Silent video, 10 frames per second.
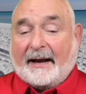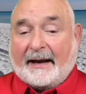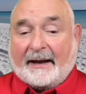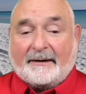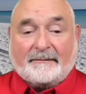
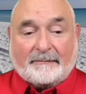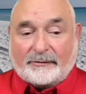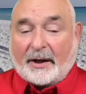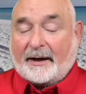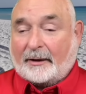and
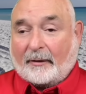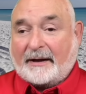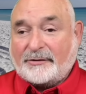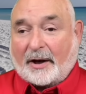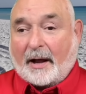done a
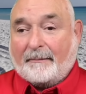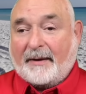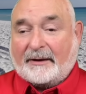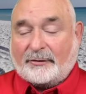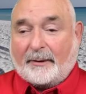great job
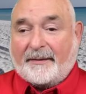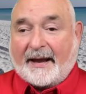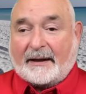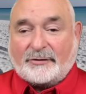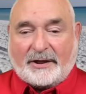at doing that.